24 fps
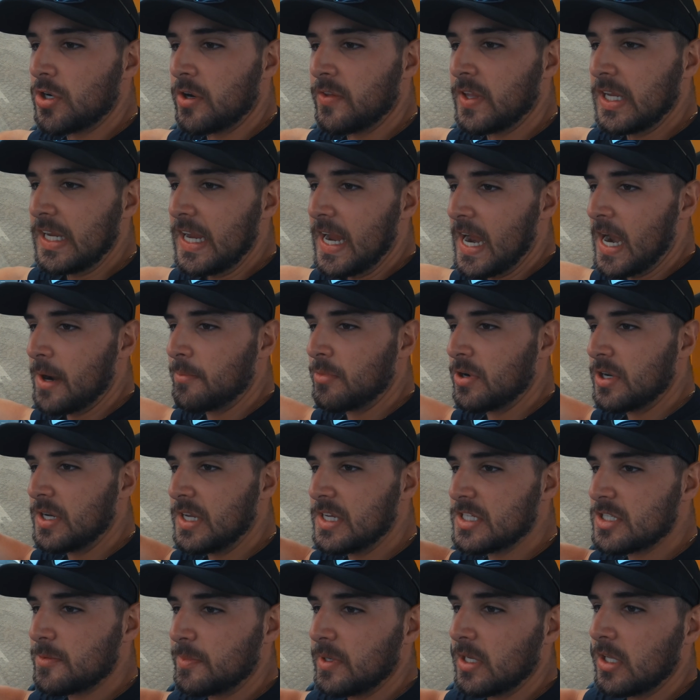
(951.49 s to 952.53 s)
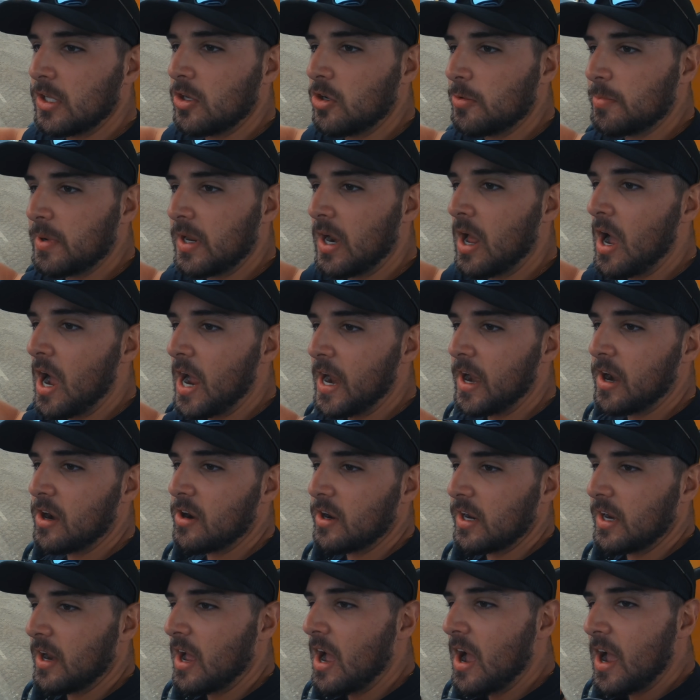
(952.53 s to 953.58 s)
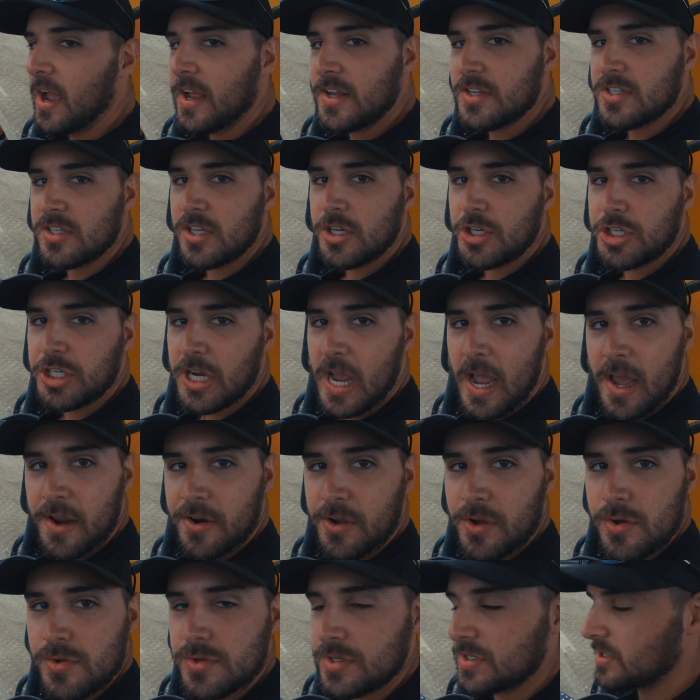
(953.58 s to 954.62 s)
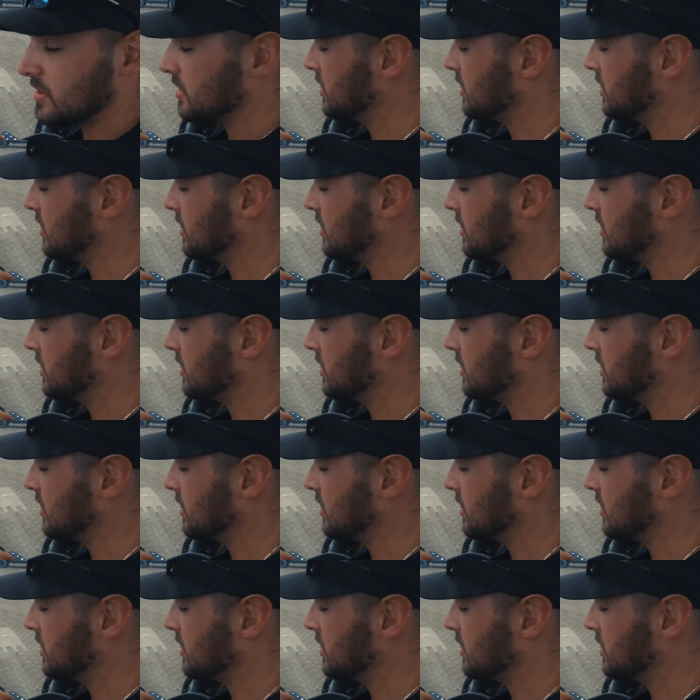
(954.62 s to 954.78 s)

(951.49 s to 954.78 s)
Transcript: on the camera needs to be a little bit higher. It hides the shadows,